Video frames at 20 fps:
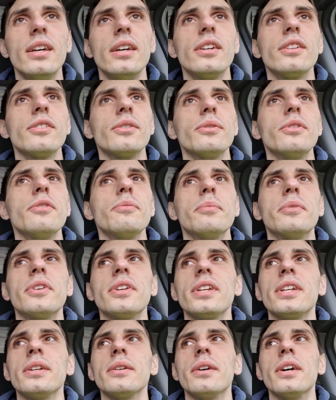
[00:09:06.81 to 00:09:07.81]
So this
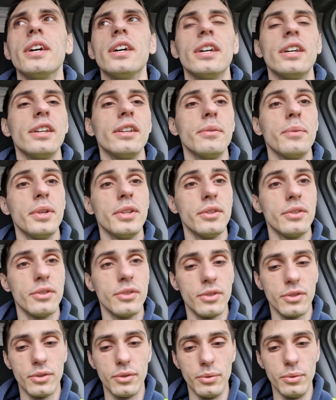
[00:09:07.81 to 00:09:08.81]
morning I went
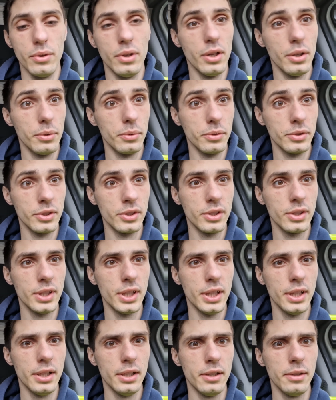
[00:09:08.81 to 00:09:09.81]
to load
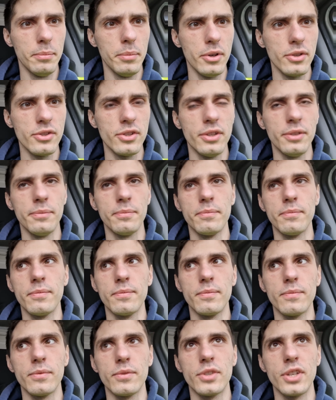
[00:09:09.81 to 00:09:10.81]
the Boxer,
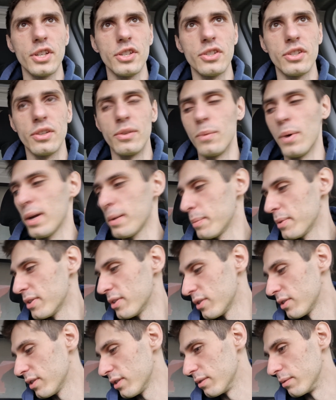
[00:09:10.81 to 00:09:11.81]
change the
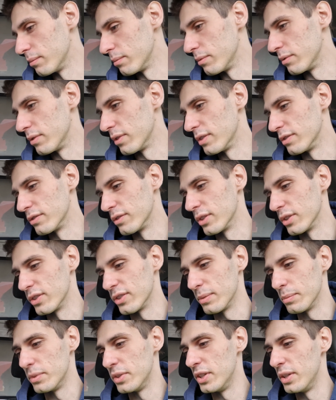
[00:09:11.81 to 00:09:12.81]
wipers. I've got
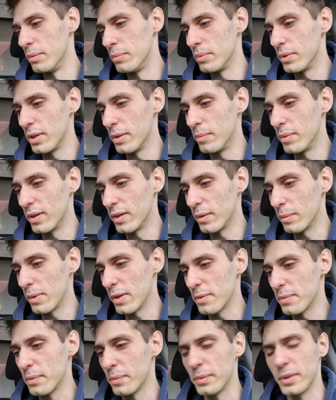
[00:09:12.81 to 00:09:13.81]
some cheap eBay
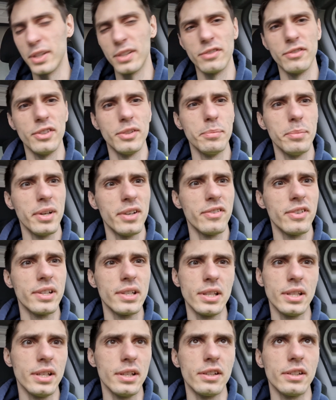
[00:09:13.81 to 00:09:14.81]
replacement that fit
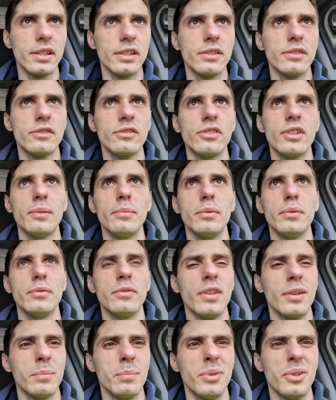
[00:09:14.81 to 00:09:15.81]
perfectly. I had trouble with
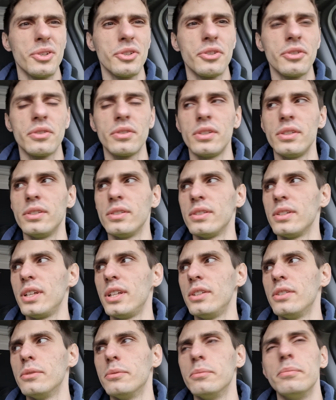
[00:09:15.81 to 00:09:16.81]
like Bosch and
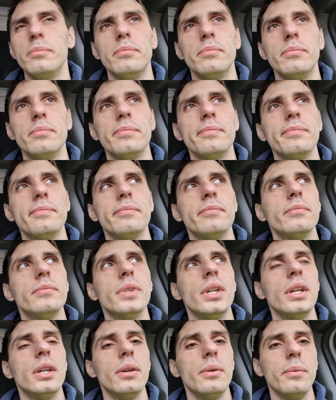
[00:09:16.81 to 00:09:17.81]
other
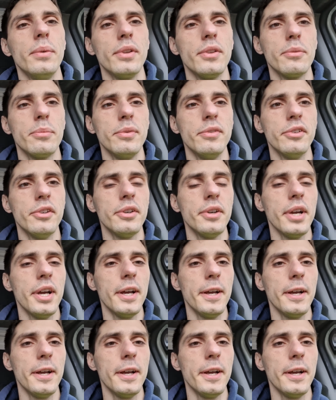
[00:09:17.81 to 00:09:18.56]
ones before.